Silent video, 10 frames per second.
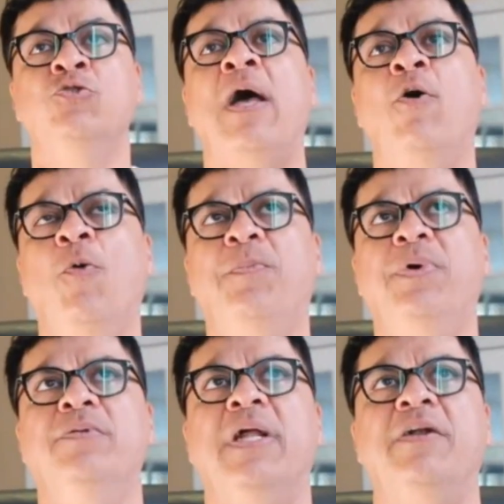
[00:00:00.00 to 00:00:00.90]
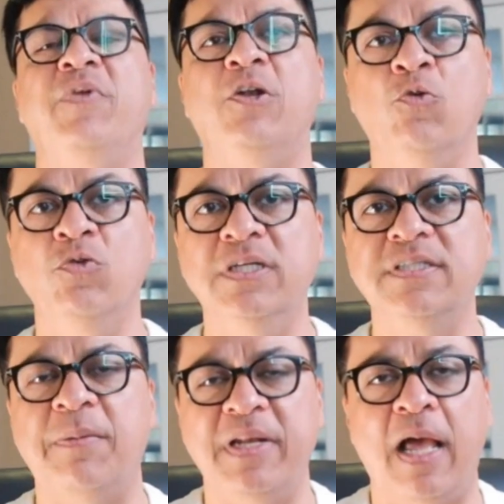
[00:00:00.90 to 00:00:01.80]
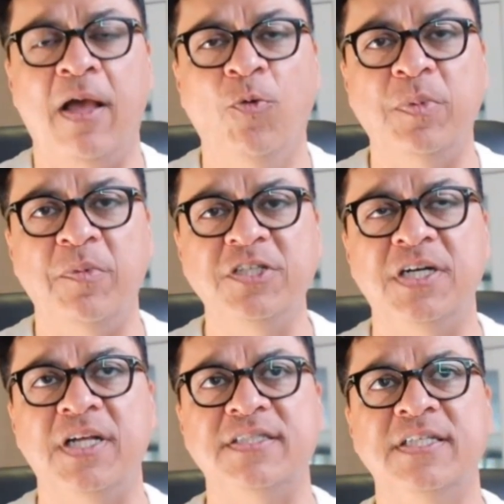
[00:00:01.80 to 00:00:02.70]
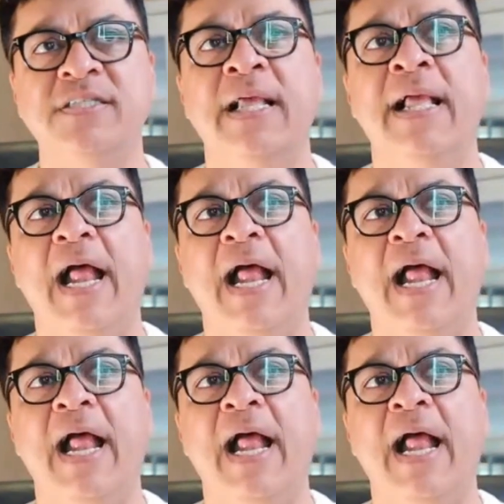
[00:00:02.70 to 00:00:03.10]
So I hope that we do this. I mean, I hope the minister does this.